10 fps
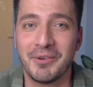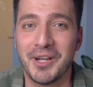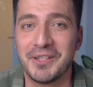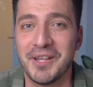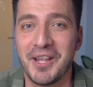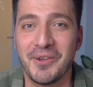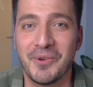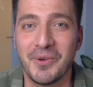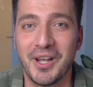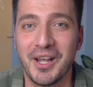right
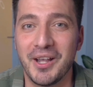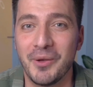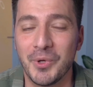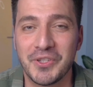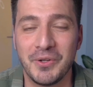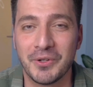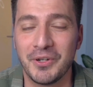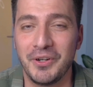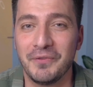now? What's your current